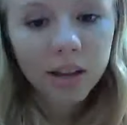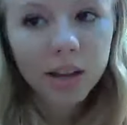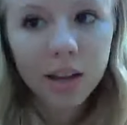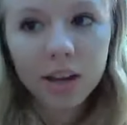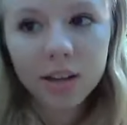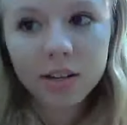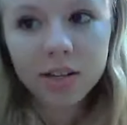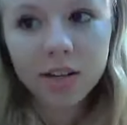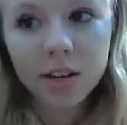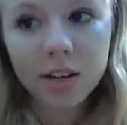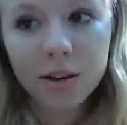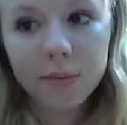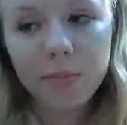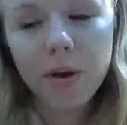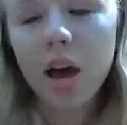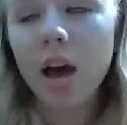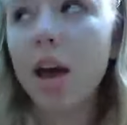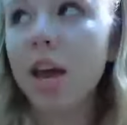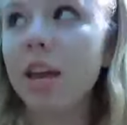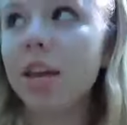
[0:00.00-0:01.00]
And
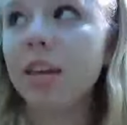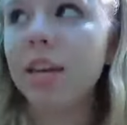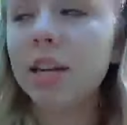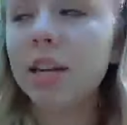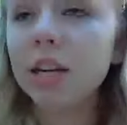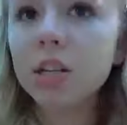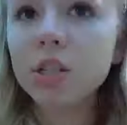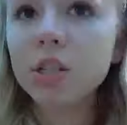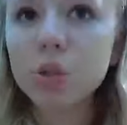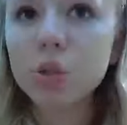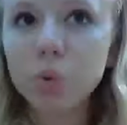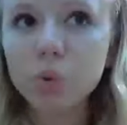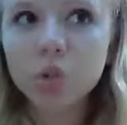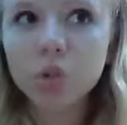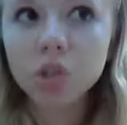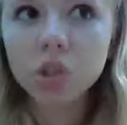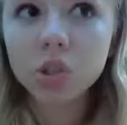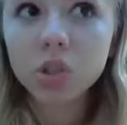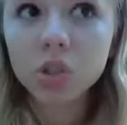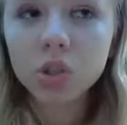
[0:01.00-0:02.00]
I get out of
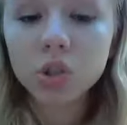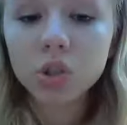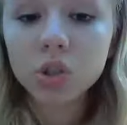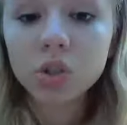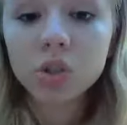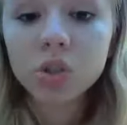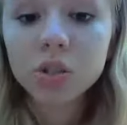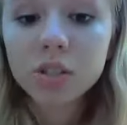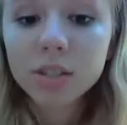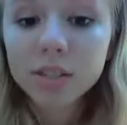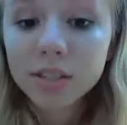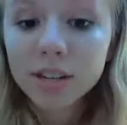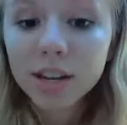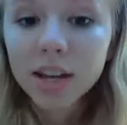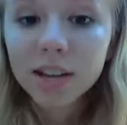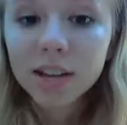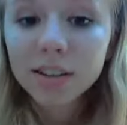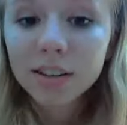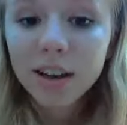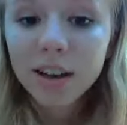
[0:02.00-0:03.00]
school Thursday,
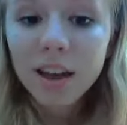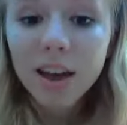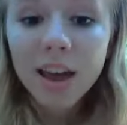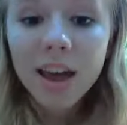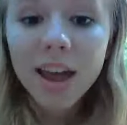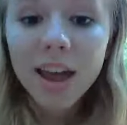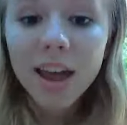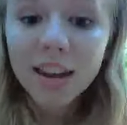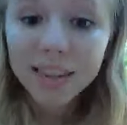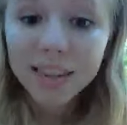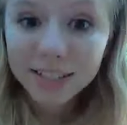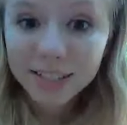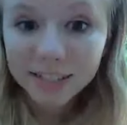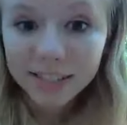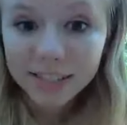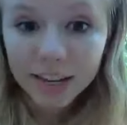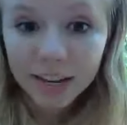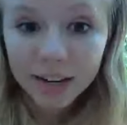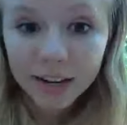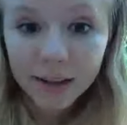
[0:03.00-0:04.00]
and that's
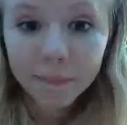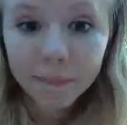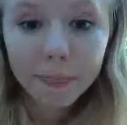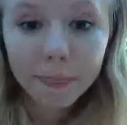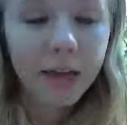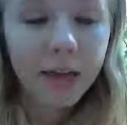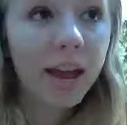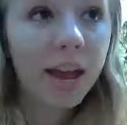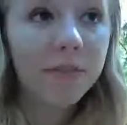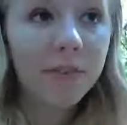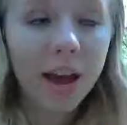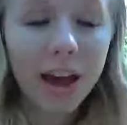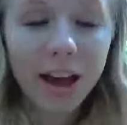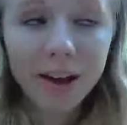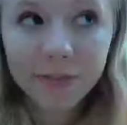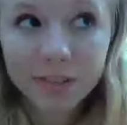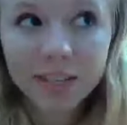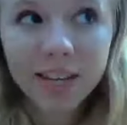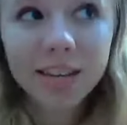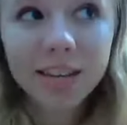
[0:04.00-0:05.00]
exciting. I have half
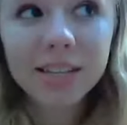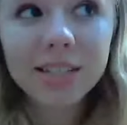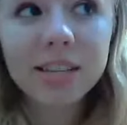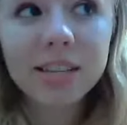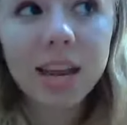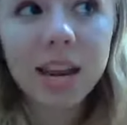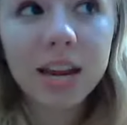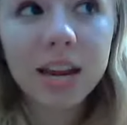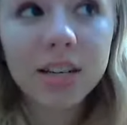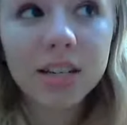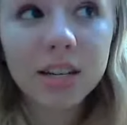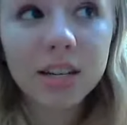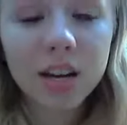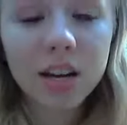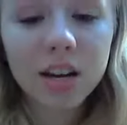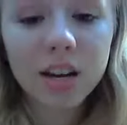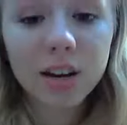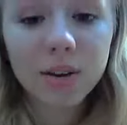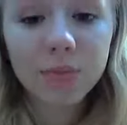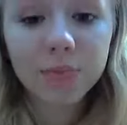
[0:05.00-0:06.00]
days and
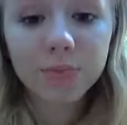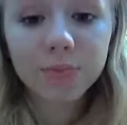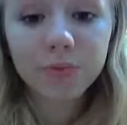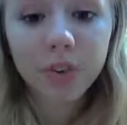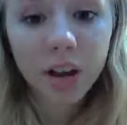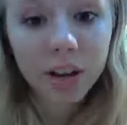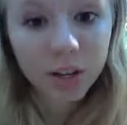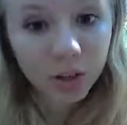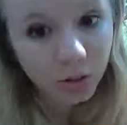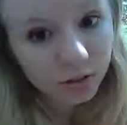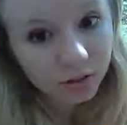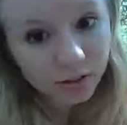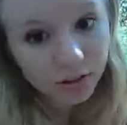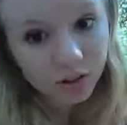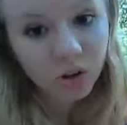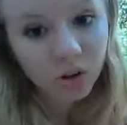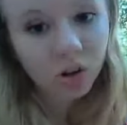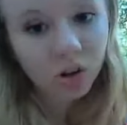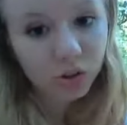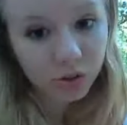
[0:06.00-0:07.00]
finals
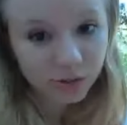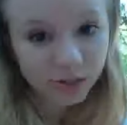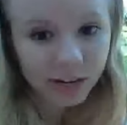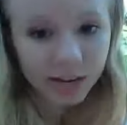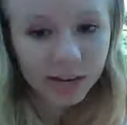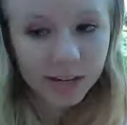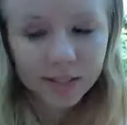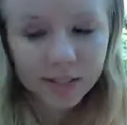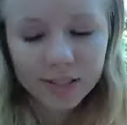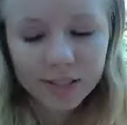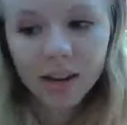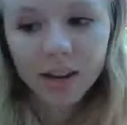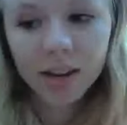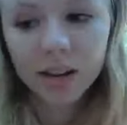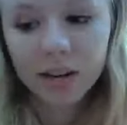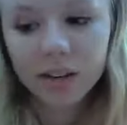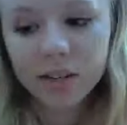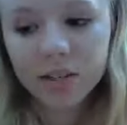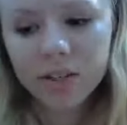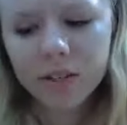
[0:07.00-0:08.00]
on all those days,
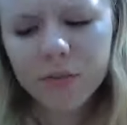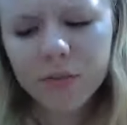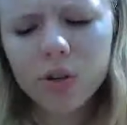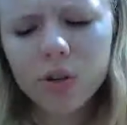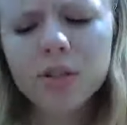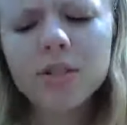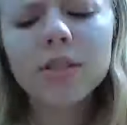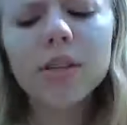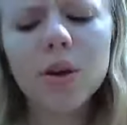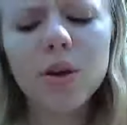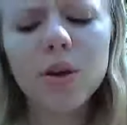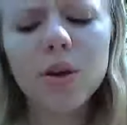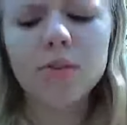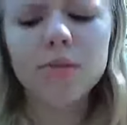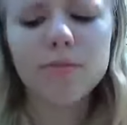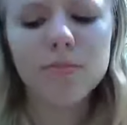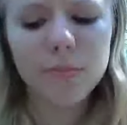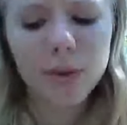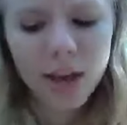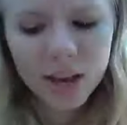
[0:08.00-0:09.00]
and first it goes
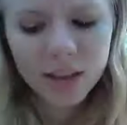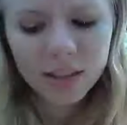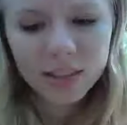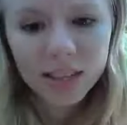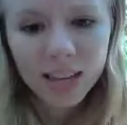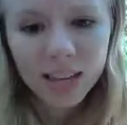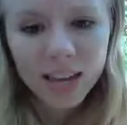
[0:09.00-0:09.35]
math,